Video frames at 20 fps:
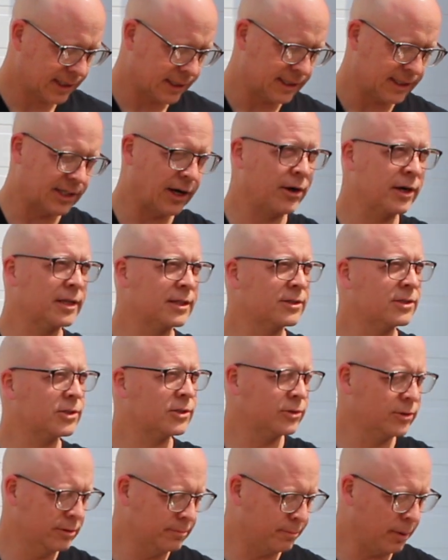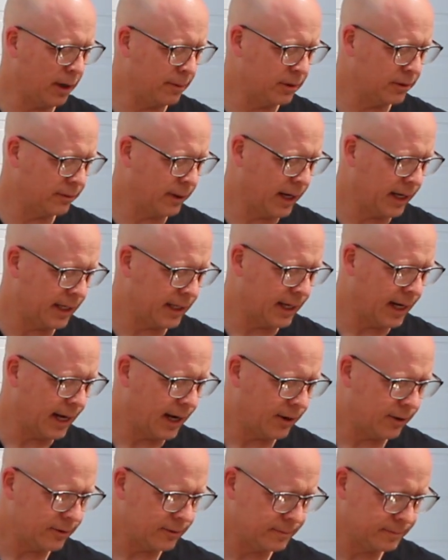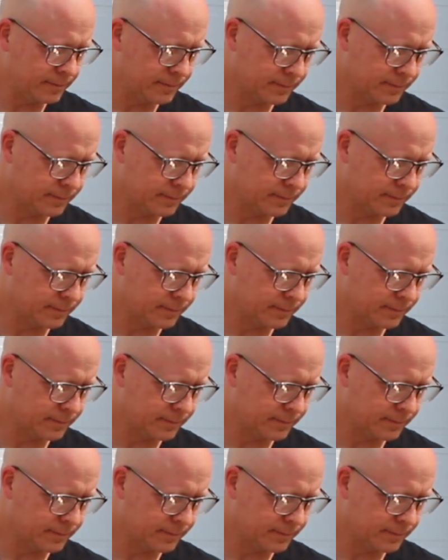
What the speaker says: It's starting to bubble right now.